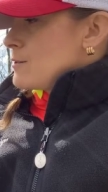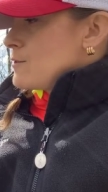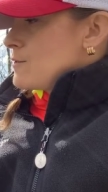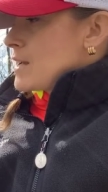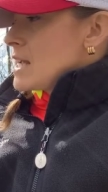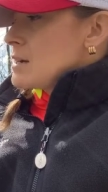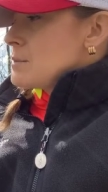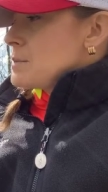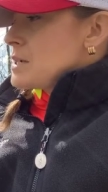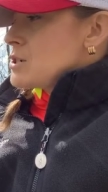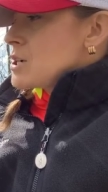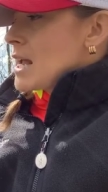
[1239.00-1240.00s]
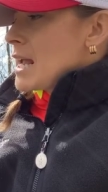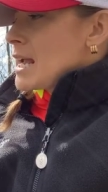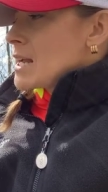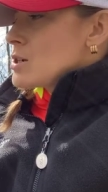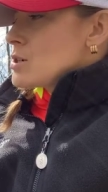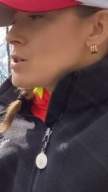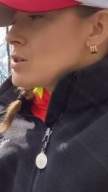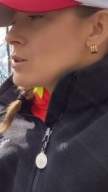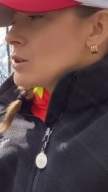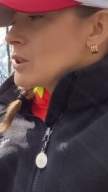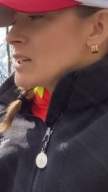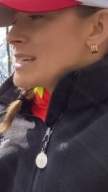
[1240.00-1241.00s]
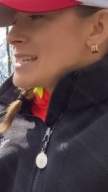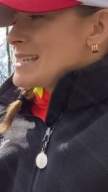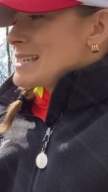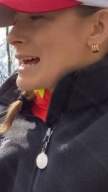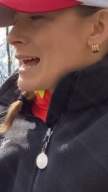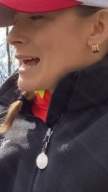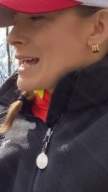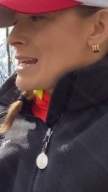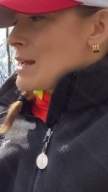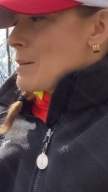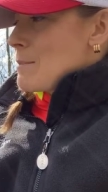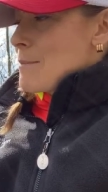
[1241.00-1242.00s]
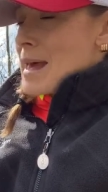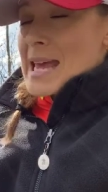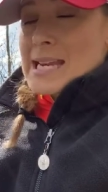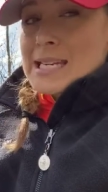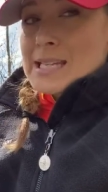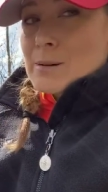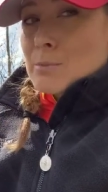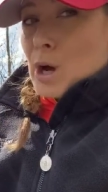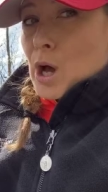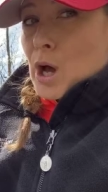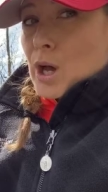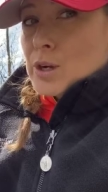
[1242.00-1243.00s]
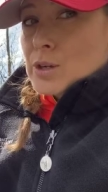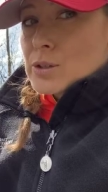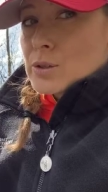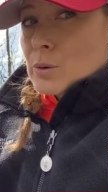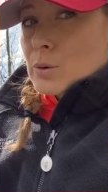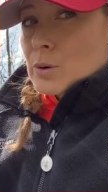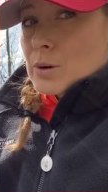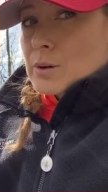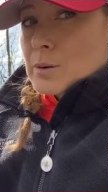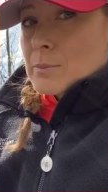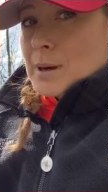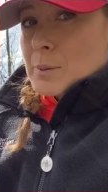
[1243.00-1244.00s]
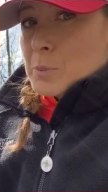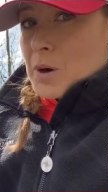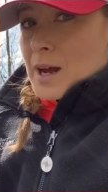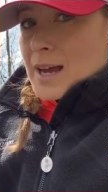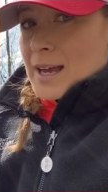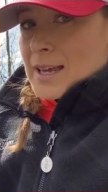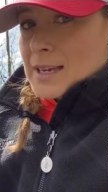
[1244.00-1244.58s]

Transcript: Fate be changed, look inside, mend the bond torn by pride.